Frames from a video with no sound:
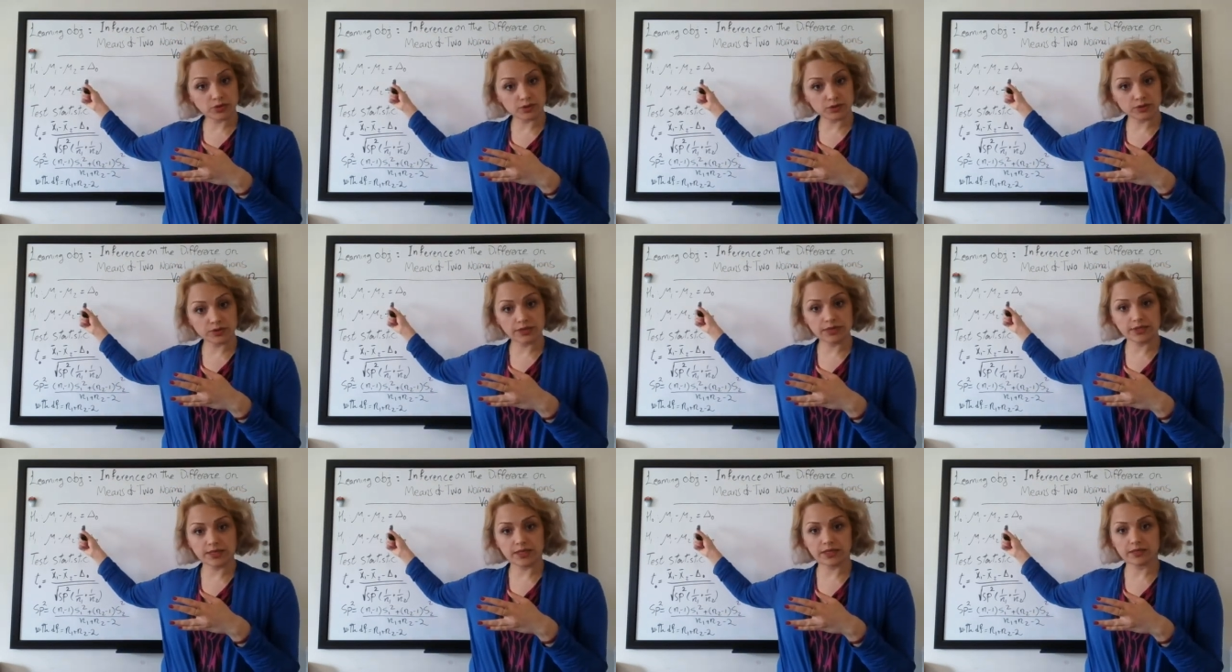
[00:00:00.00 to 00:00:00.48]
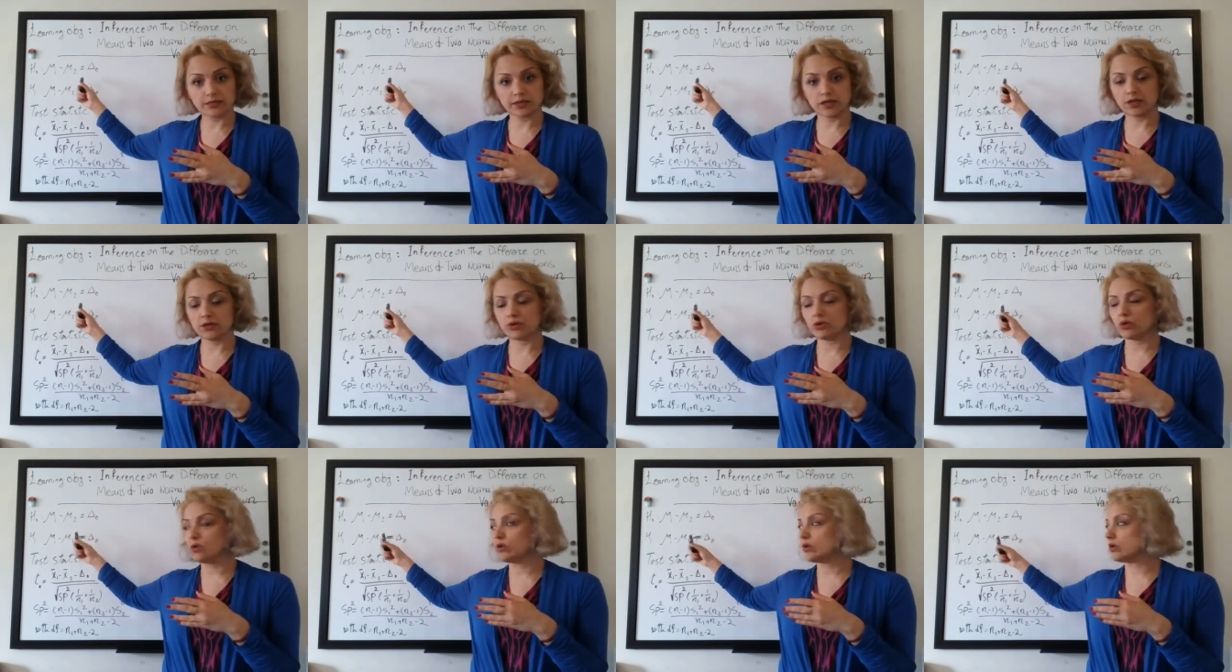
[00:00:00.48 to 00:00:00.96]
to the delta
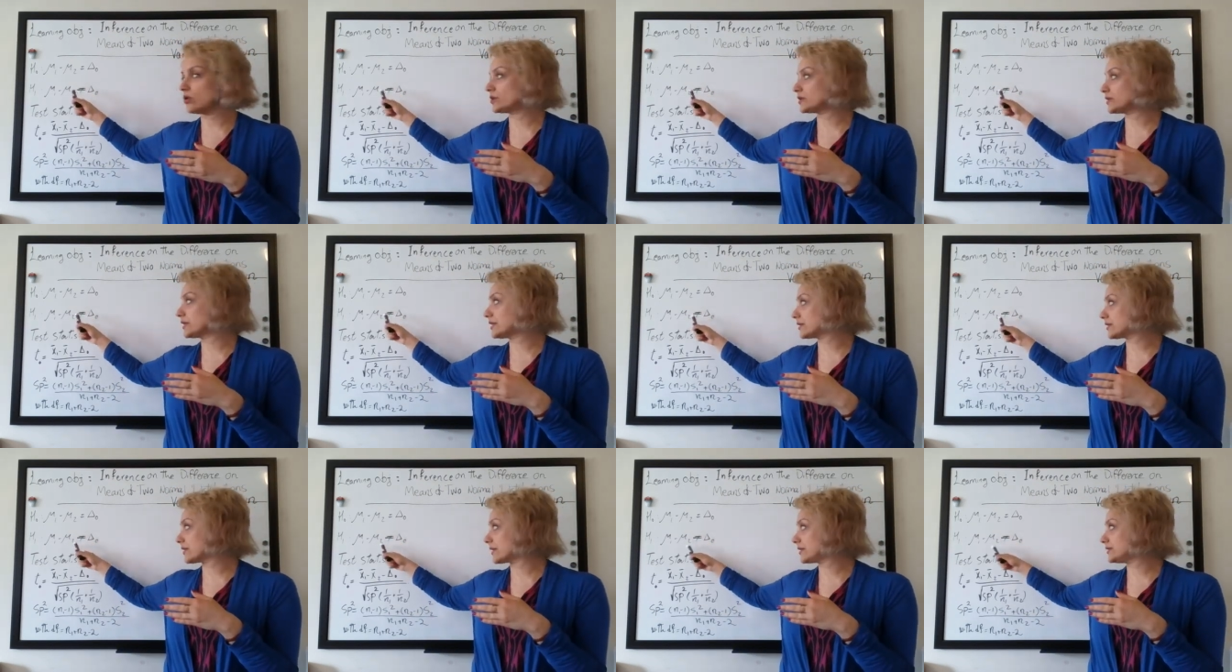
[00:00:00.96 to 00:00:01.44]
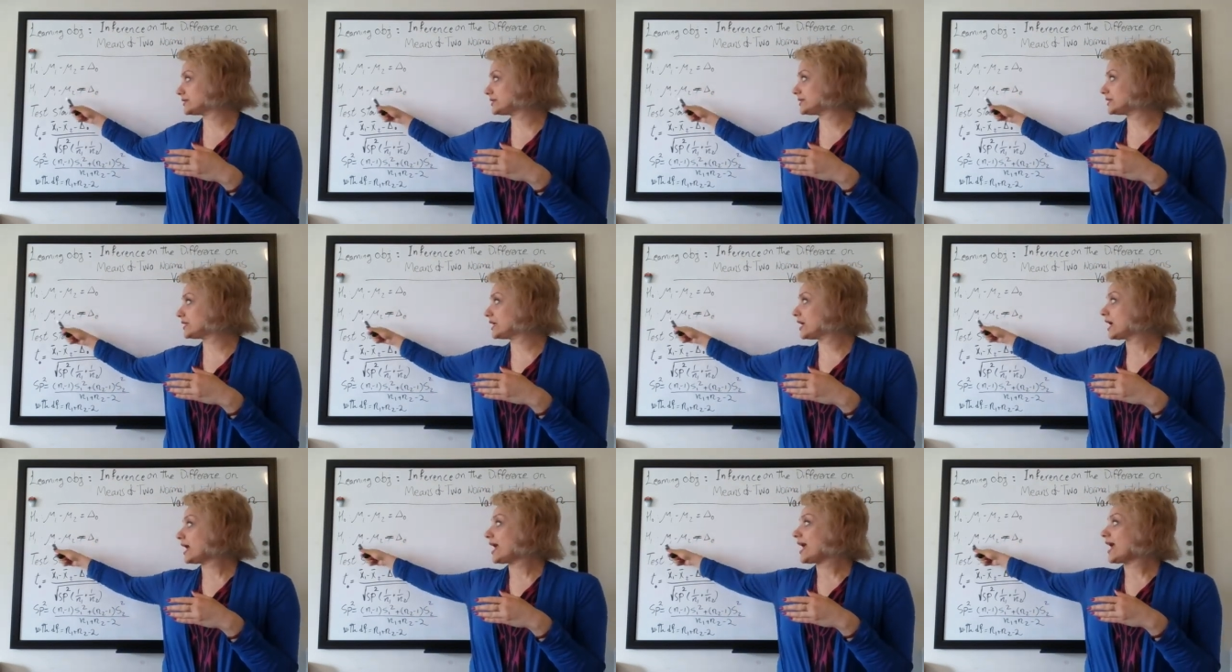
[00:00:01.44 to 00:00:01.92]
null or delta
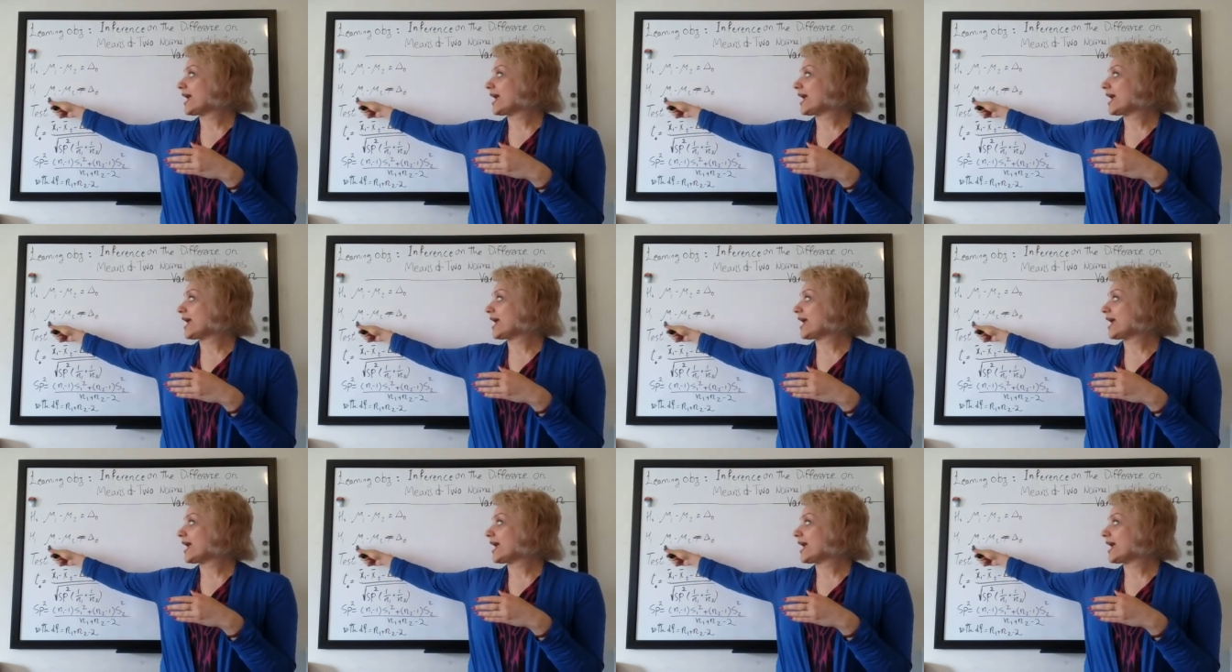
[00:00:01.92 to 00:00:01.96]
D.